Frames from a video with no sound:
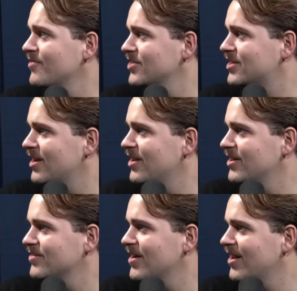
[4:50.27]
everyone just kind of
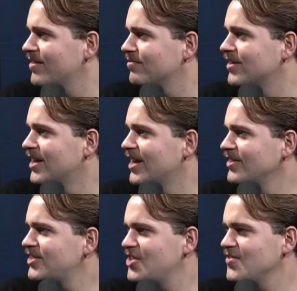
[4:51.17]
looked around like
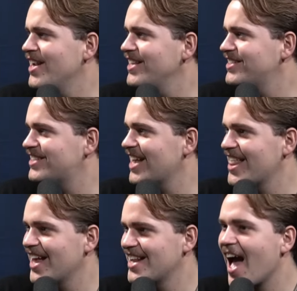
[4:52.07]
do you really just say
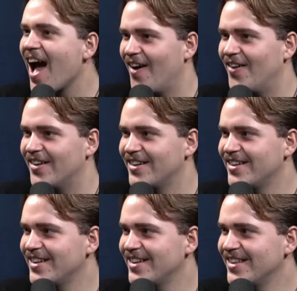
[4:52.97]
that now
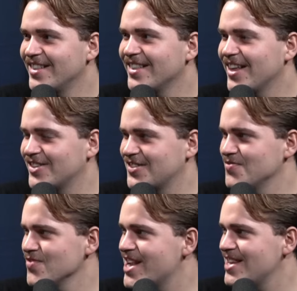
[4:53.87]
that was a
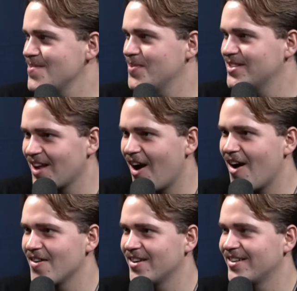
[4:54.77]
really
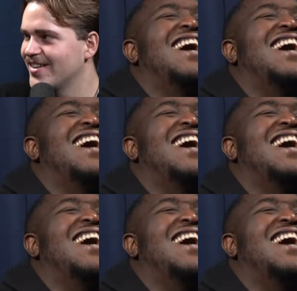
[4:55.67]
bizarre and,